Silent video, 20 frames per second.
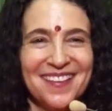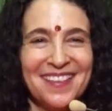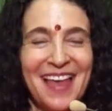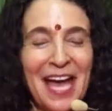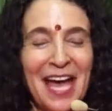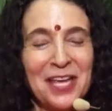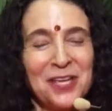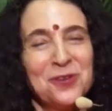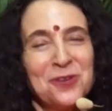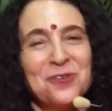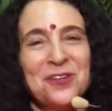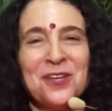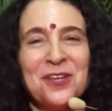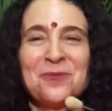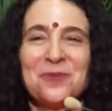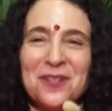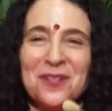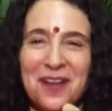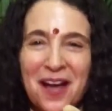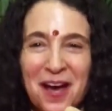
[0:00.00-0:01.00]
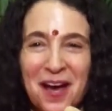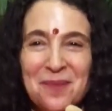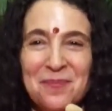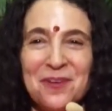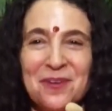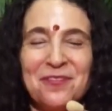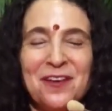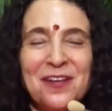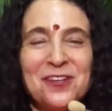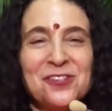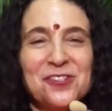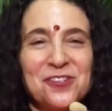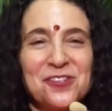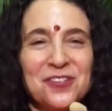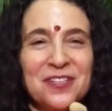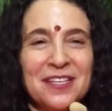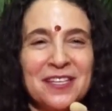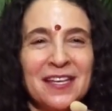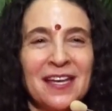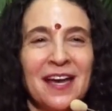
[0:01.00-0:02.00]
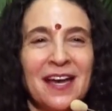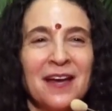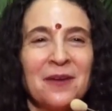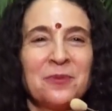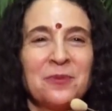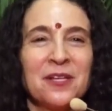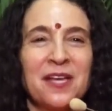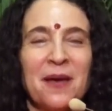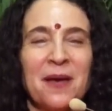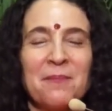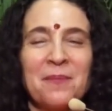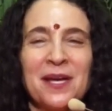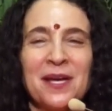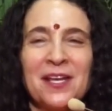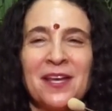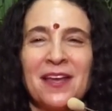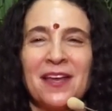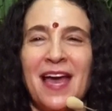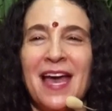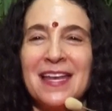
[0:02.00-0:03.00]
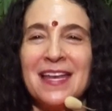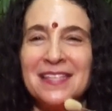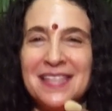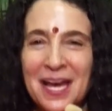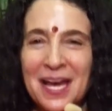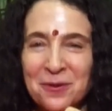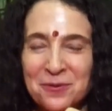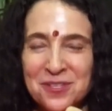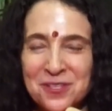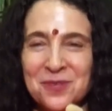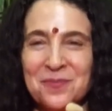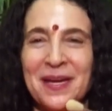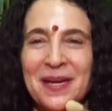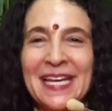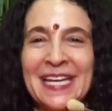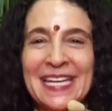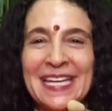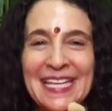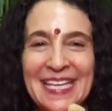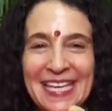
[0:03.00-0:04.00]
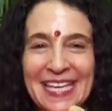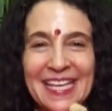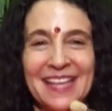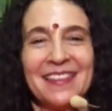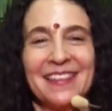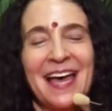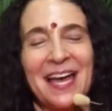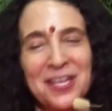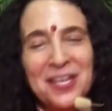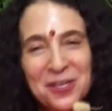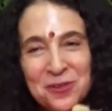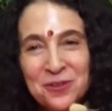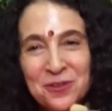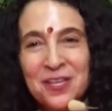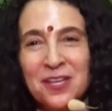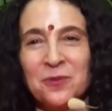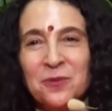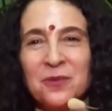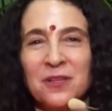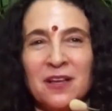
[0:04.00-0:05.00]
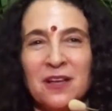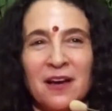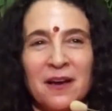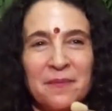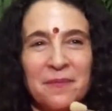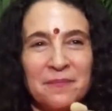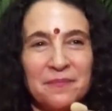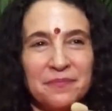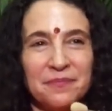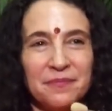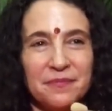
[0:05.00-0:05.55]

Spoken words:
That union will come. Eventually I will get my head down to my knee. That union will come.